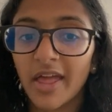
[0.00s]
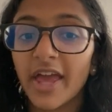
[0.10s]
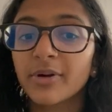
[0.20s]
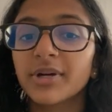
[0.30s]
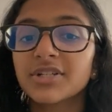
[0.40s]

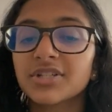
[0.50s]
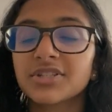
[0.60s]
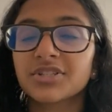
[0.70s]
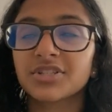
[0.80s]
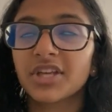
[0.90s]
Equations
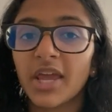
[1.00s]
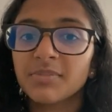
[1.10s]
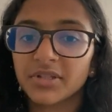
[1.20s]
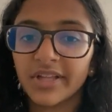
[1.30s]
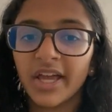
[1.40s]
just came
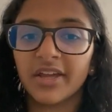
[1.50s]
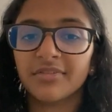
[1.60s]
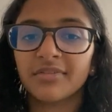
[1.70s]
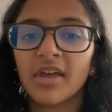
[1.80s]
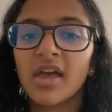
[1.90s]
to life,
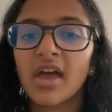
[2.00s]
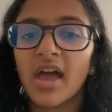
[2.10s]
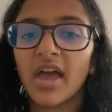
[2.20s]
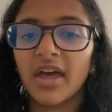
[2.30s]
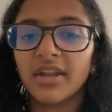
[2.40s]

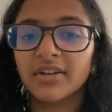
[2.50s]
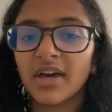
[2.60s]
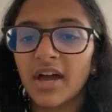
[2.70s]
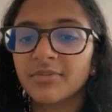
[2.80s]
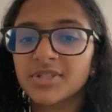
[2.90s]
and
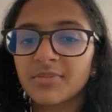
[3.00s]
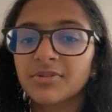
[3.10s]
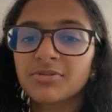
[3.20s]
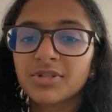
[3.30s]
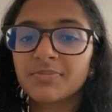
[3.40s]
I was able
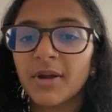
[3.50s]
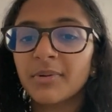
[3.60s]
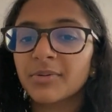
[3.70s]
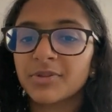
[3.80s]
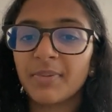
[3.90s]
to
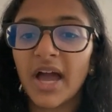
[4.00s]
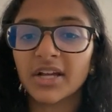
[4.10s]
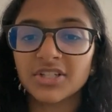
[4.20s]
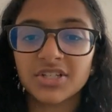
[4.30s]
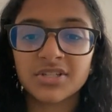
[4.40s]
experiment with
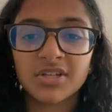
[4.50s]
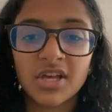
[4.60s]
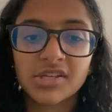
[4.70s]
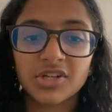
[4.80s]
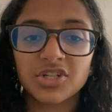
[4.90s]
packages
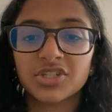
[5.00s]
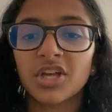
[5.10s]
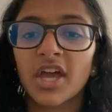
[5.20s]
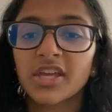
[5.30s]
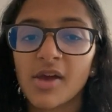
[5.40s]
such as
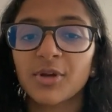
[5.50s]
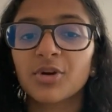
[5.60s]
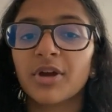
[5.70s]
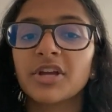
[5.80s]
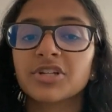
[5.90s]
chem
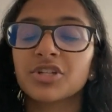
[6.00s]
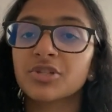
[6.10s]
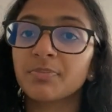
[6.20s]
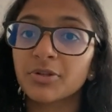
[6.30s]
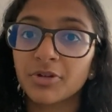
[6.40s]
equations,
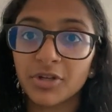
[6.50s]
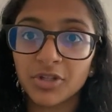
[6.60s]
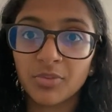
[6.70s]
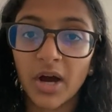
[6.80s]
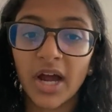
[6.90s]
Pluto
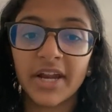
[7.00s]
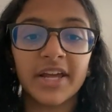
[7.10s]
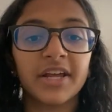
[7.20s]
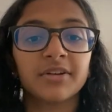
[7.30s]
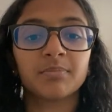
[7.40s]
UI,
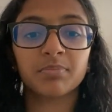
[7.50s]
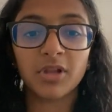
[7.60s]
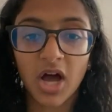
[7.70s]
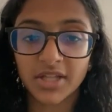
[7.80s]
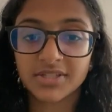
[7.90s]
and
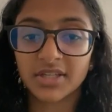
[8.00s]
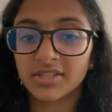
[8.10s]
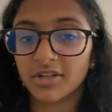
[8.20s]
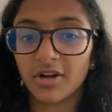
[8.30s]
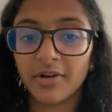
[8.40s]
plots,
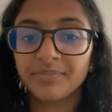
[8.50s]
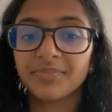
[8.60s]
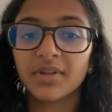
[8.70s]
etc.